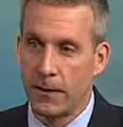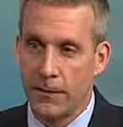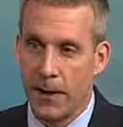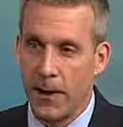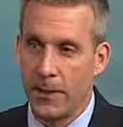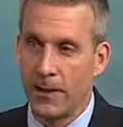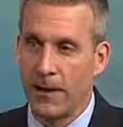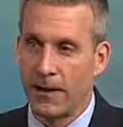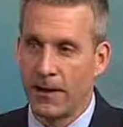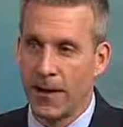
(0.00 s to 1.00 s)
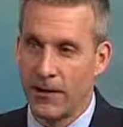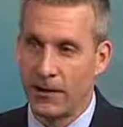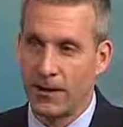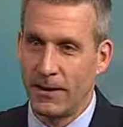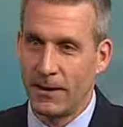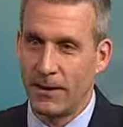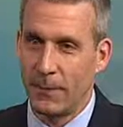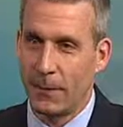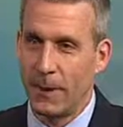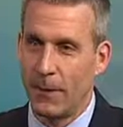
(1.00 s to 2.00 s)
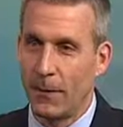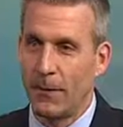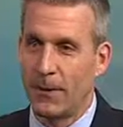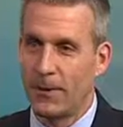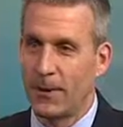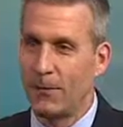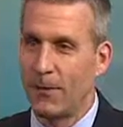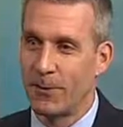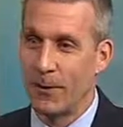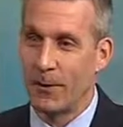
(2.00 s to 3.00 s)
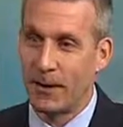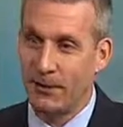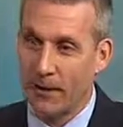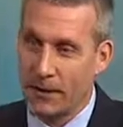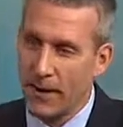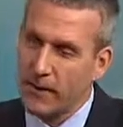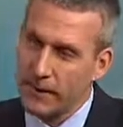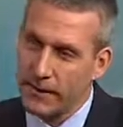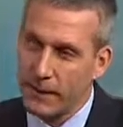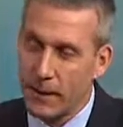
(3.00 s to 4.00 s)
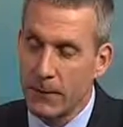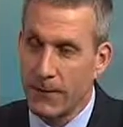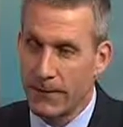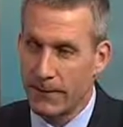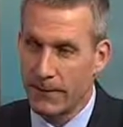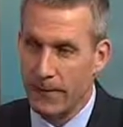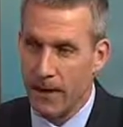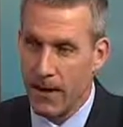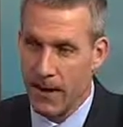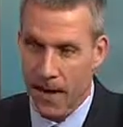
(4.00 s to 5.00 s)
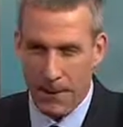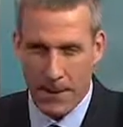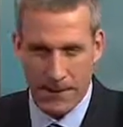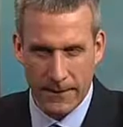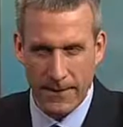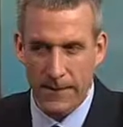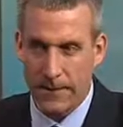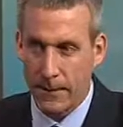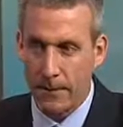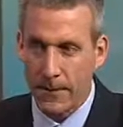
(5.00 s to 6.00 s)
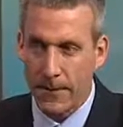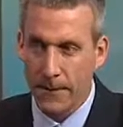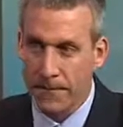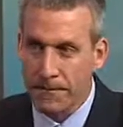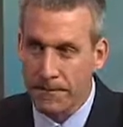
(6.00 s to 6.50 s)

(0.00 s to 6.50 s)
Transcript: their environment and actually compare what they said over the phone versus that. You see some differences on there. I imagine that's the same for you.